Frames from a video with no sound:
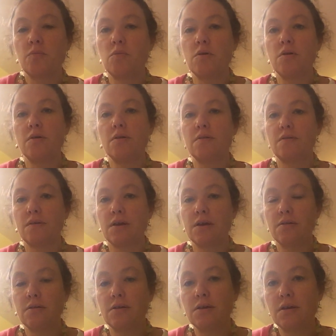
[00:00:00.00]
words
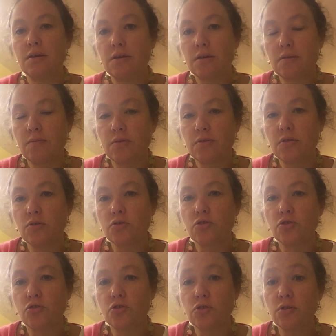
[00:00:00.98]
ending with the
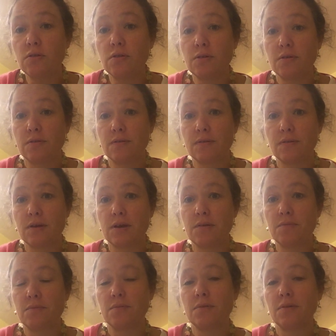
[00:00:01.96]
shun
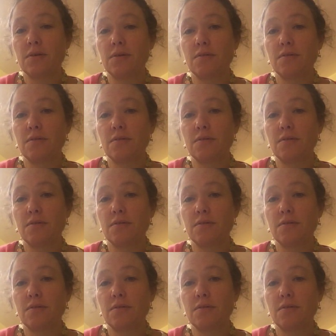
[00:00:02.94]
sound.